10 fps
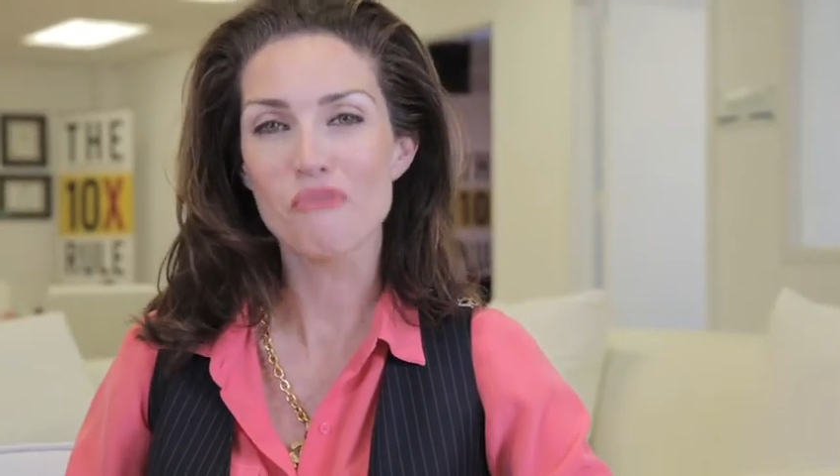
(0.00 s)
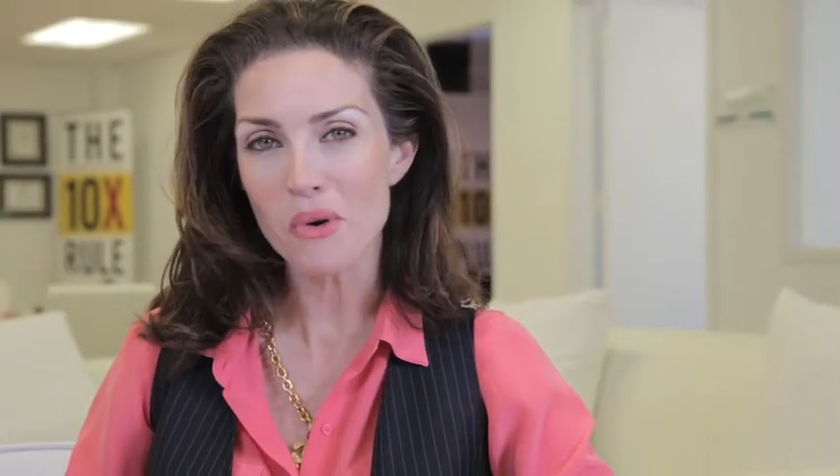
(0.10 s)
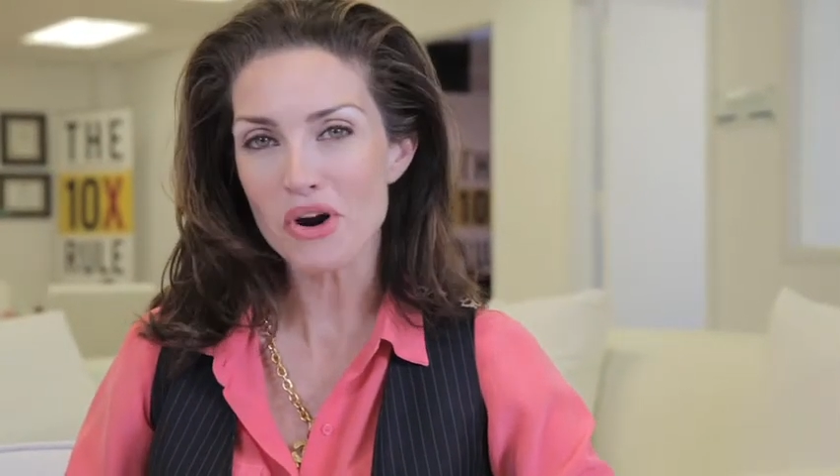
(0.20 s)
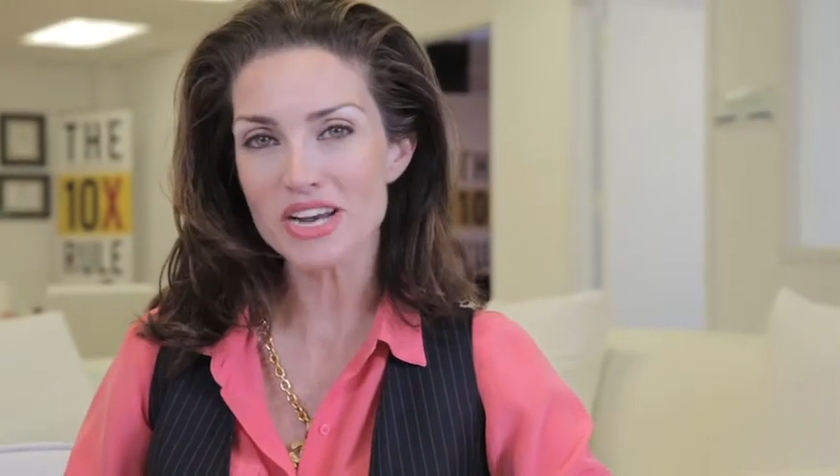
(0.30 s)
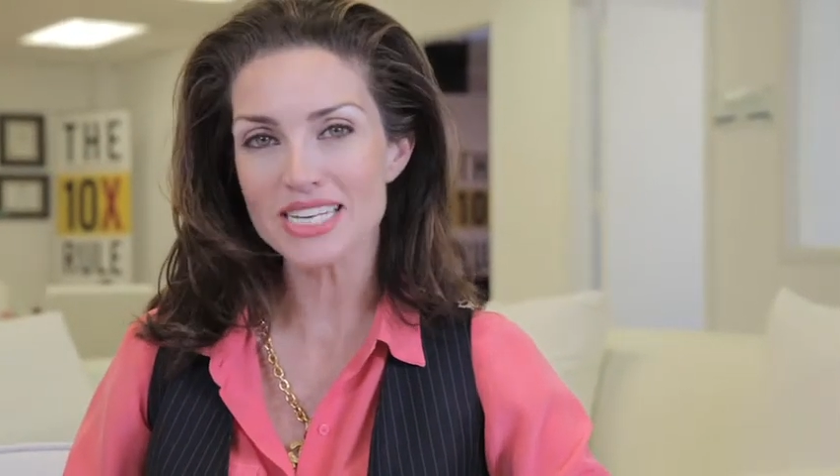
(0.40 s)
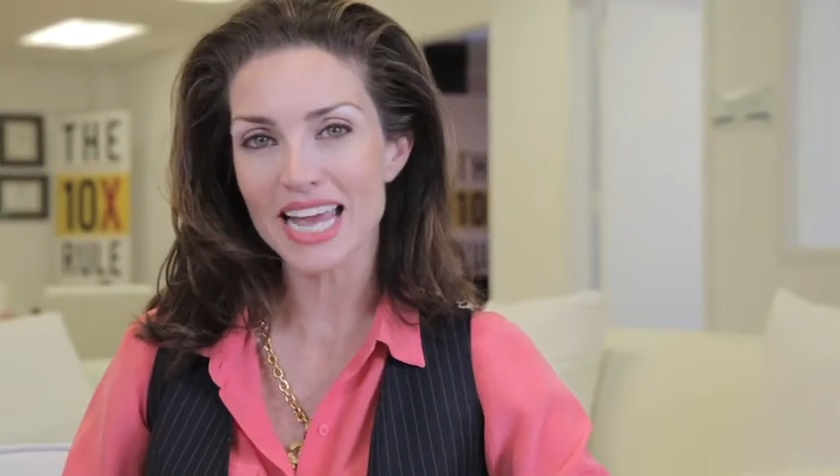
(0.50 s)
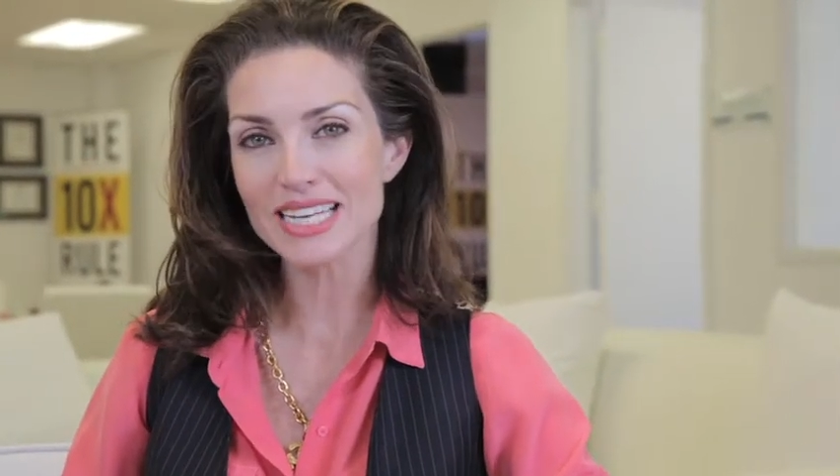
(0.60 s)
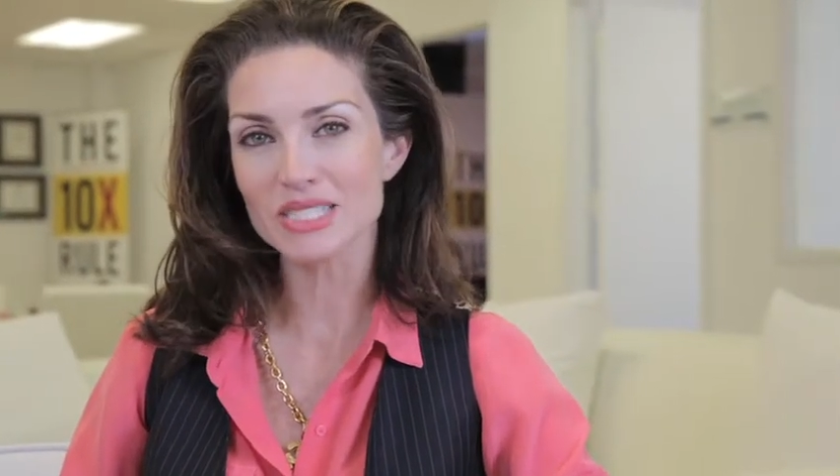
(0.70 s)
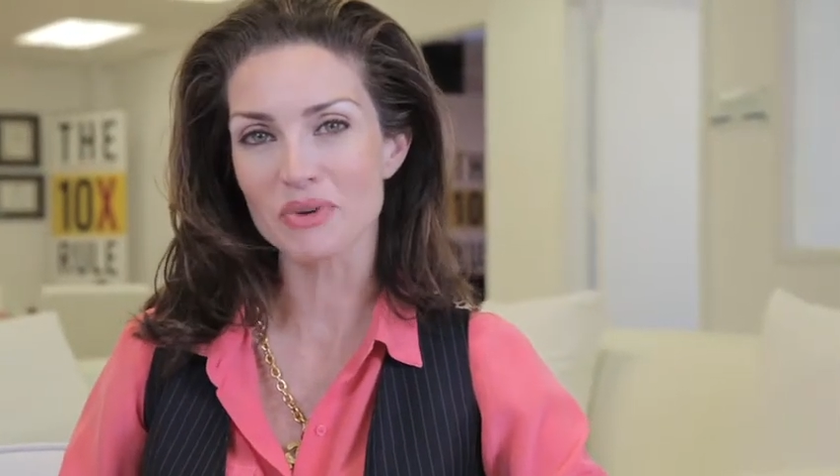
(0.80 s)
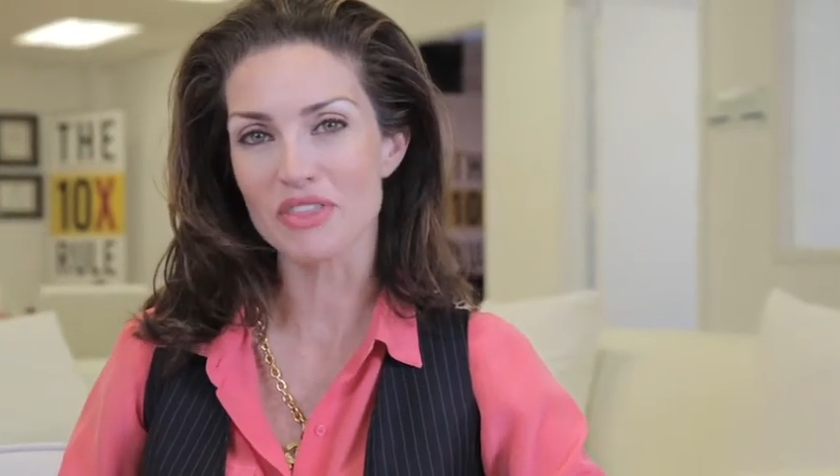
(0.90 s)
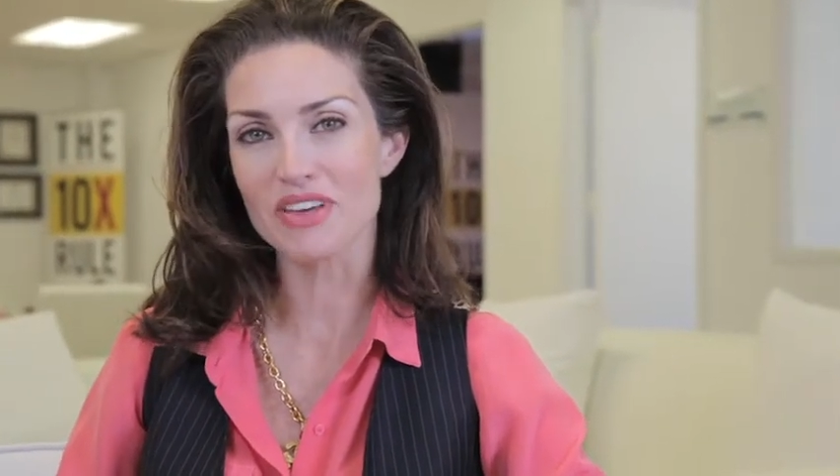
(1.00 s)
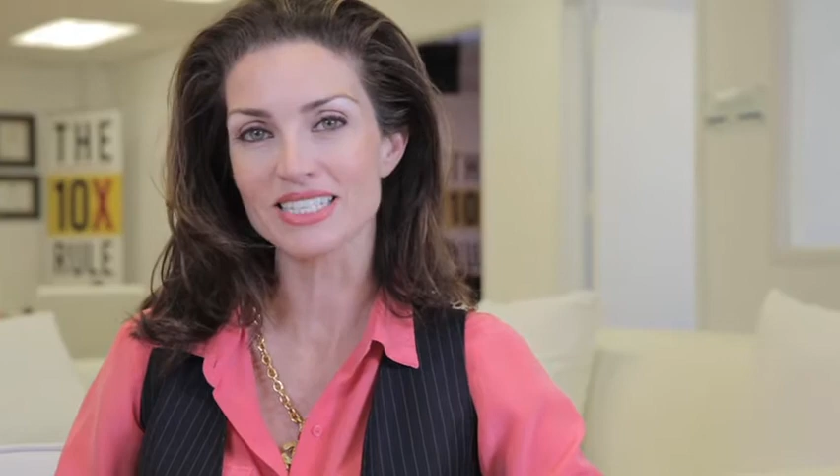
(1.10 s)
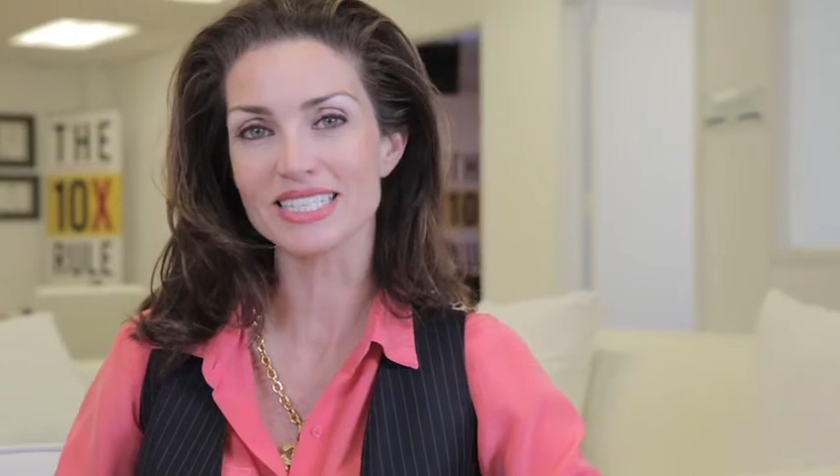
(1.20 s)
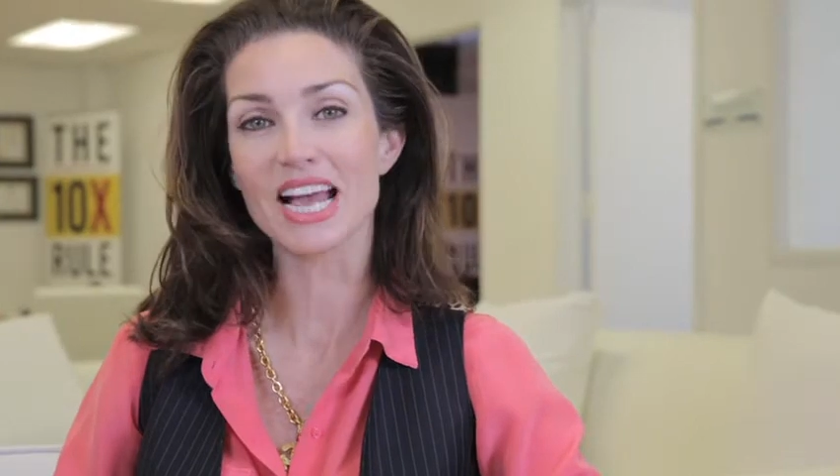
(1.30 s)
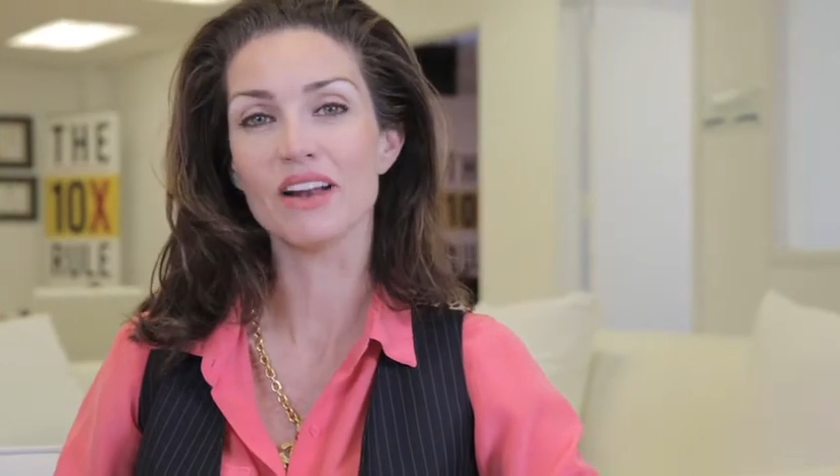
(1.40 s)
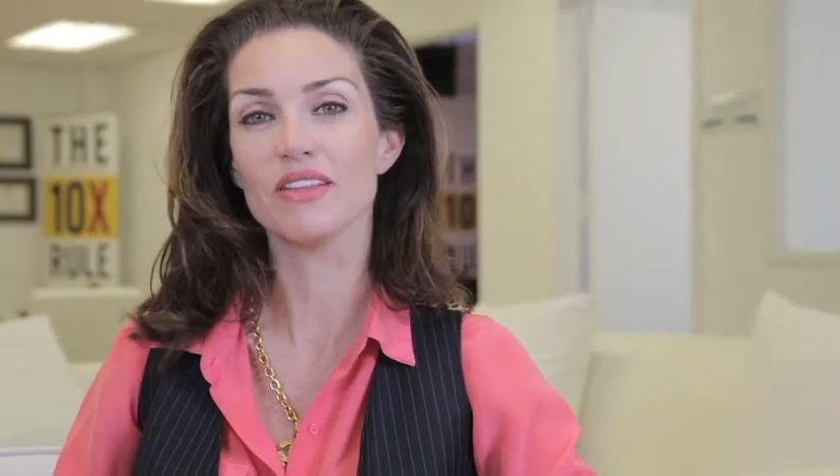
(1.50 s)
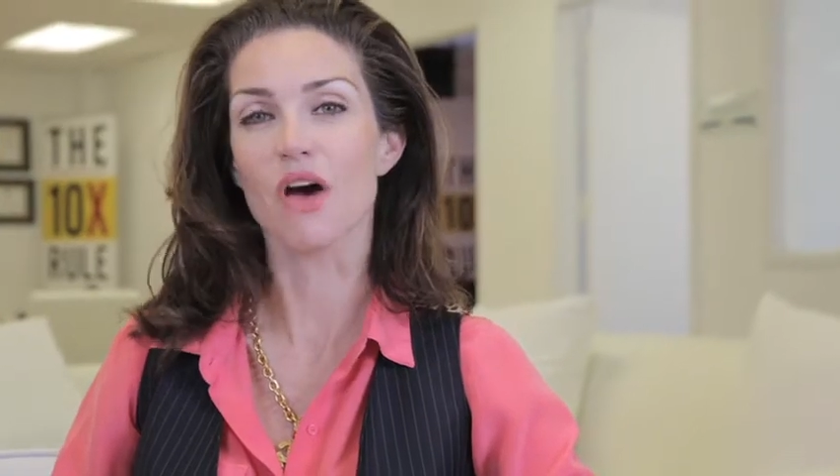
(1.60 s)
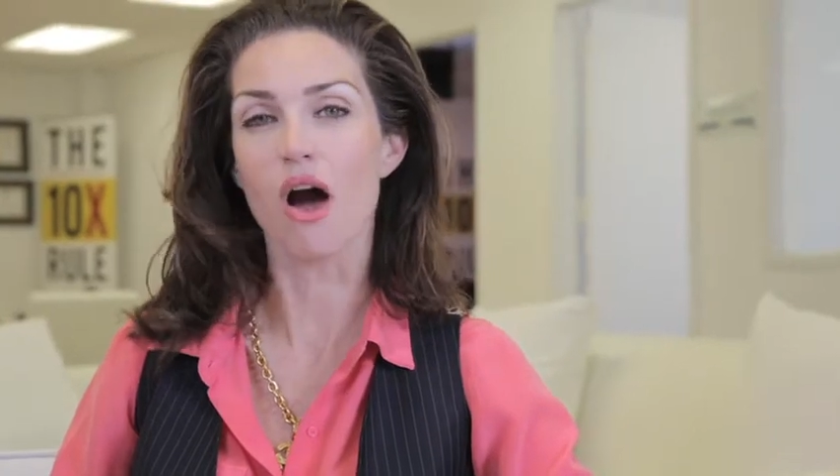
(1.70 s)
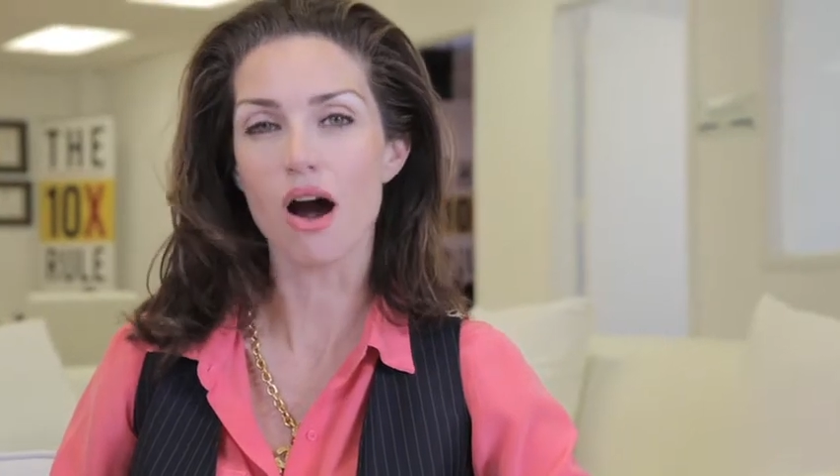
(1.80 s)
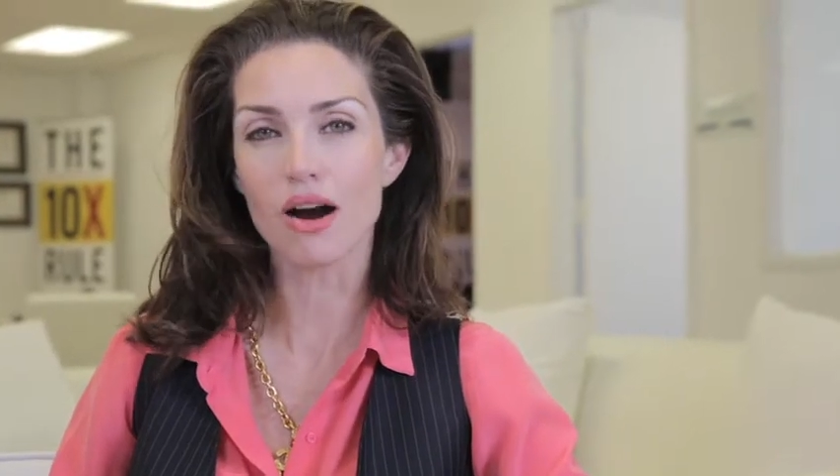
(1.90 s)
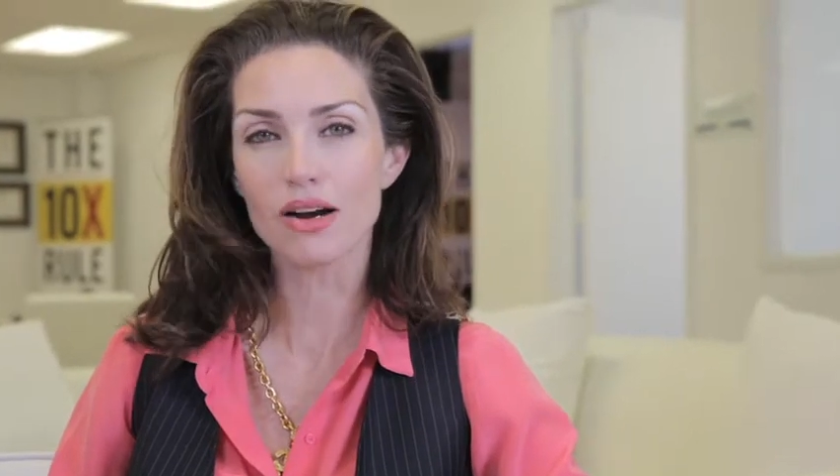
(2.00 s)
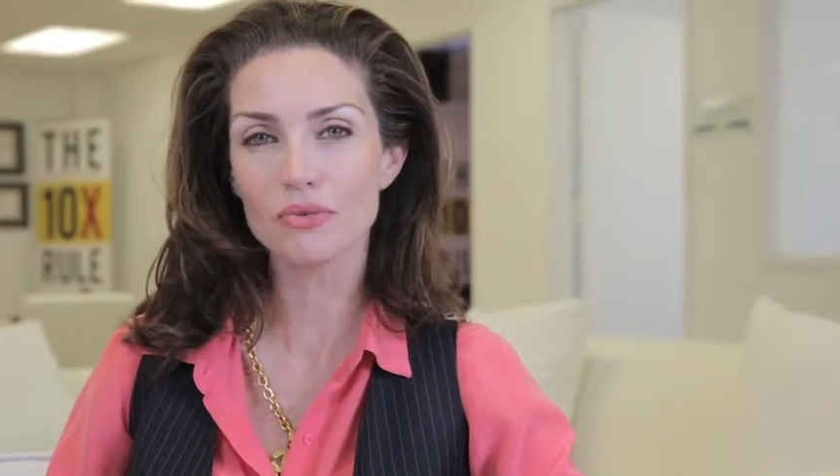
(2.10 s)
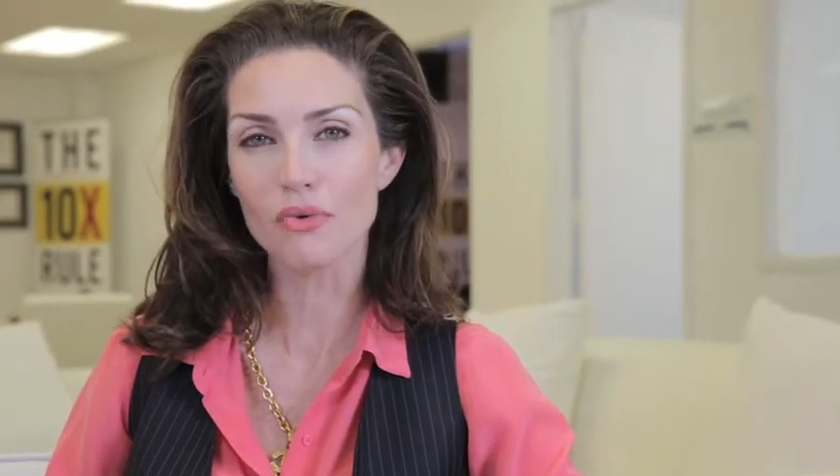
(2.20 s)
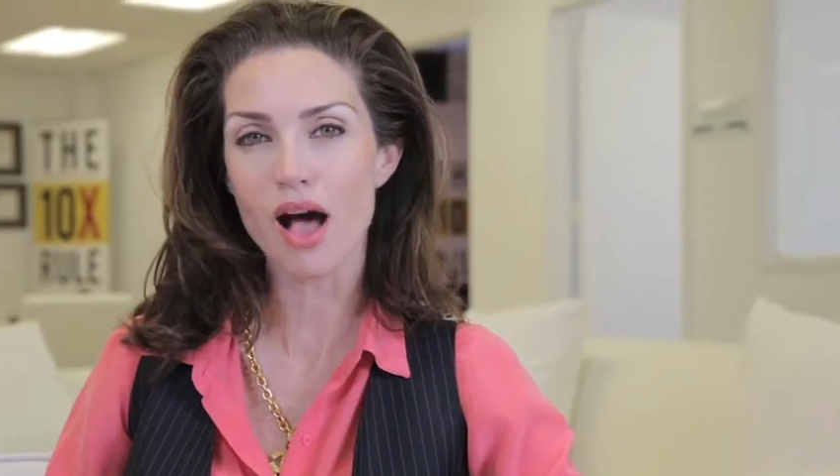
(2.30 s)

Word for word: four days with us down at the Hard